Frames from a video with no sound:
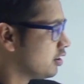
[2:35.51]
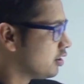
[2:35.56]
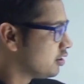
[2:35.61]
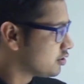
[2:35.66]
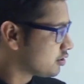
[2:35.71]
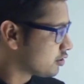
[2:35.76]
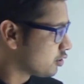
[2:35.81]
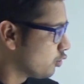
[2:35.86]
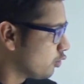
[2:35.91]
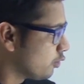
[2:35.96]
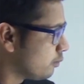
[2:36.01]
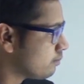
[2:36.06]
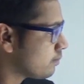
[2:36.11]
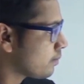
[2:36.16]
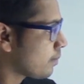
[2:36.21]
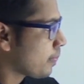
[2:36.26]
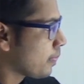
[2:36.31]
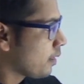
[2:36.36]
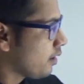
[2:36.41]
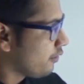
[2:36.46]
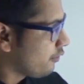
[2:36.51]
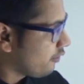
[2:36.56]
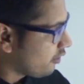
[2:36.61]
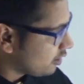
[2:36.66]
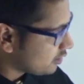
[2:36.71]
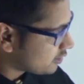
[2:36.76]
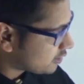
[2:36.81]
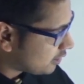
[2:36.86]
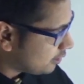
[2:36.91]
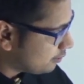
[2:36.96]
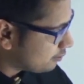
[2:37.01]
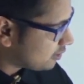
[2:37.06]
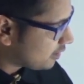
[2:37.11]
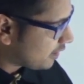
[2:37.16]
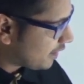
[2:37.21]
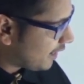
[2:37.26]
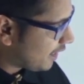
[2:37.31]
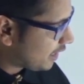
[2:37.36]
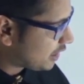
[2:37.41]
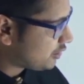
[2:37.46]
So first comes the
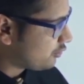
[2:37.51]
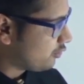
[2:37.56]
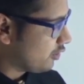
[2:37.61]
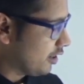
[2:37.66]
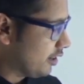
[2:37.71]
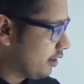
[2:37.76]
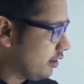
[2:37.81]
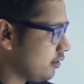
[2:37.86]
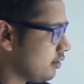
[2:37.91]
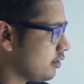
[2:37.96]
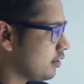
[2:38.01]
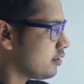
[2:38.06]
x1,